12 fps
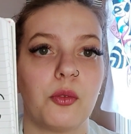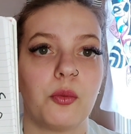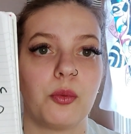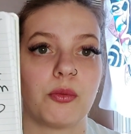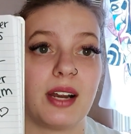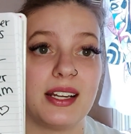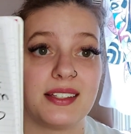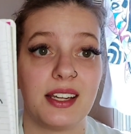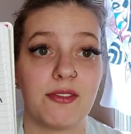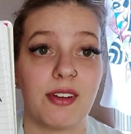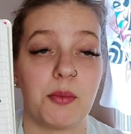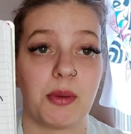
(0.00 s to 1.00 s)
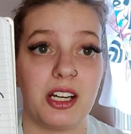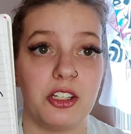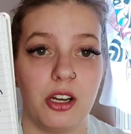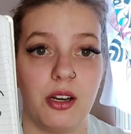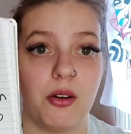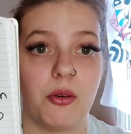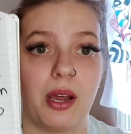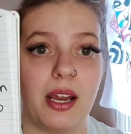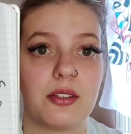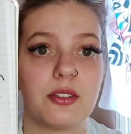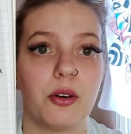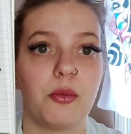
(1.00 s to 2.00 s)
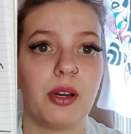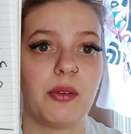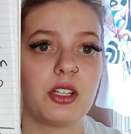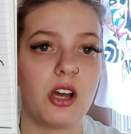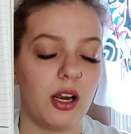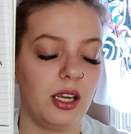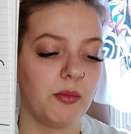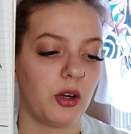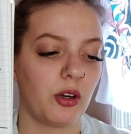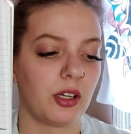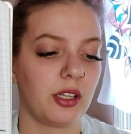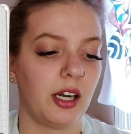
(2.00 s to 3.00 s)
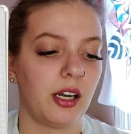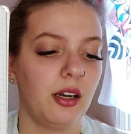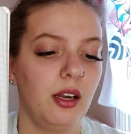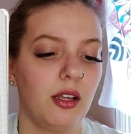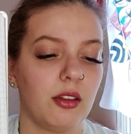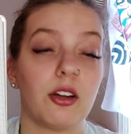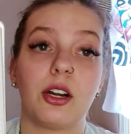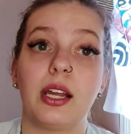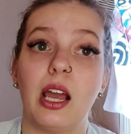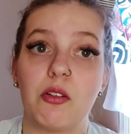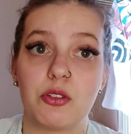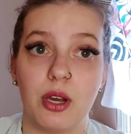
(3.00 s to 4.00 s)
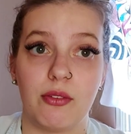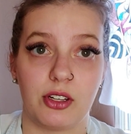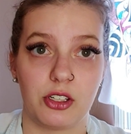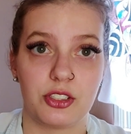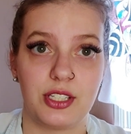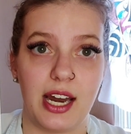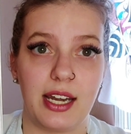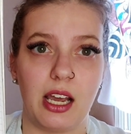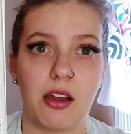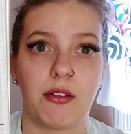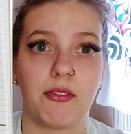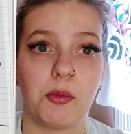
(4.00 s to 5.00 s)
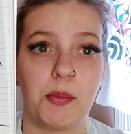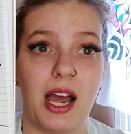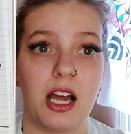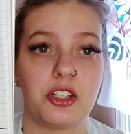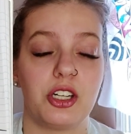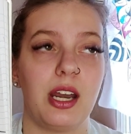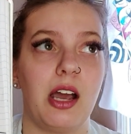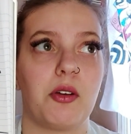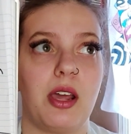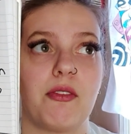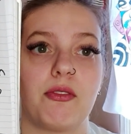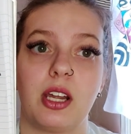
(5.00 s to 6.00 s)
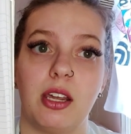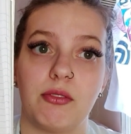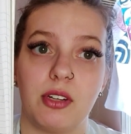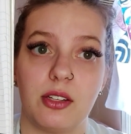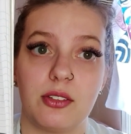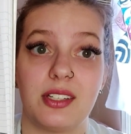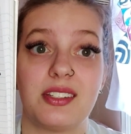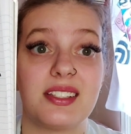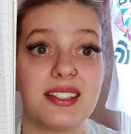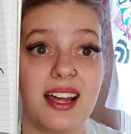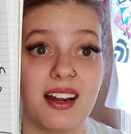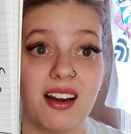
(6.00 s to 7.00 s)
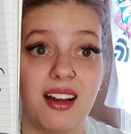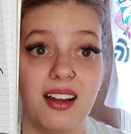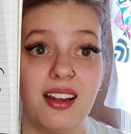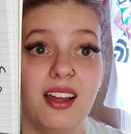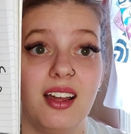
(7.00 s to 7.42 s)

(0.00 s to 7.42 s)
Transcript: Raising in vibration. Okay, so we were talking about earlier learning how to have understanding, out of compassion, how to have forgiveness, etc.